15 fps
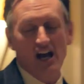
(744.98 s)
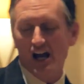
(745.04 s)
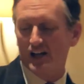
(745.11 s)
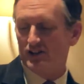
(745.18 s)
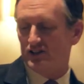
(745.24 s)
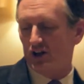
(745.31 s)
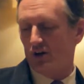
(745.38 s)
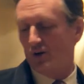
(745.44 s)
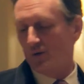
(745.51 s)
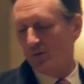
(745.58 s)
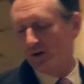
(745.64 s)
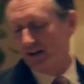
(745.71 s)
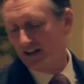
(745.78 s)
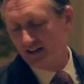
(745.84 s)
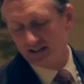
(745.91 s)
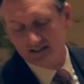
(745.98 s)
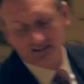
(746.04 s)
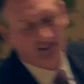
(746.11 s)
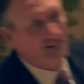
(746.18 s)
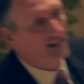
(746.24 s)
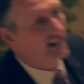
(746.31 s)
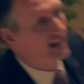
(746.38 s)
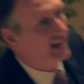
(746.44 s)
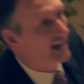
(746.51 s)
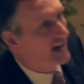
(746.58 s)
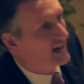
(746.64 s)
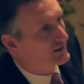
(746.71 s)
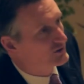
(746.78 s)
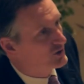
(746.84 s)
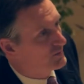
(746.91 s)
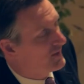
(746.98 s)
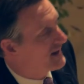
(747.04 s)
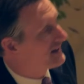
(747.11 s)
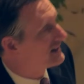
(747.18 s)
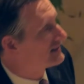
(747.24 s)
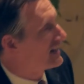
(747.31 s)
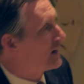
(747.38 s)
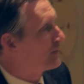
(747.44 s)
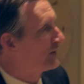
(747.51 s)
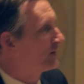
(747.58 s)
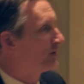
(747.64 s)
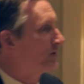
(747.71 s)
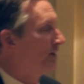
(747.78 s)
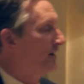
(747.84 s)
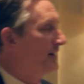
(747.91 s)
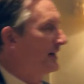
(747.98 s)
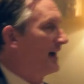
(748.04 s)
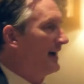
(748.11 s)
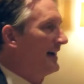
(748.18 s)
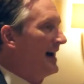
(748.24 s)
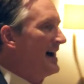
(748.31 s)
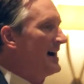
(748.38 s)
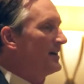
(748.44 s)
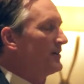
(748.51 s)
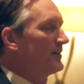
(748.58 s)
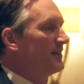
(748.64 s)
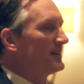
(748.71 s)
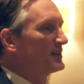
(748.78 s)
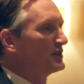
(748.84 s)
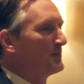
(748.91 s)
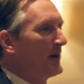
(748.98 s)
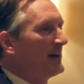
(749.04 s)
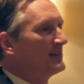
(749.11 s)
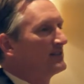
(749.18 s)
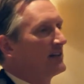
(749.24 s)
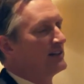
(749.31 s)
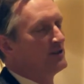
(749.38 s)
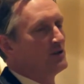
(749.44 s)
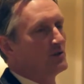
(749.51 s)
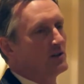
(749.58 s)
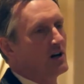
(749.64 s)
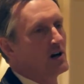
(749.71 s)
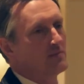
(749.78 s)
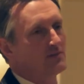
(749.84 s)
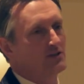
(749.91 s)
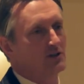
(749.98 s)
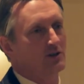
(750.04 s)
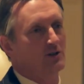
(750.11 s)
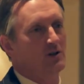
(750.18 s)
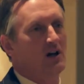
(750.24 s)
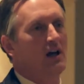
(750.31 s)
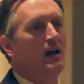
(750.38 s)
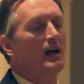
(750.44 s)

and so it is a tremendous opportunity, and I honor the space that you come to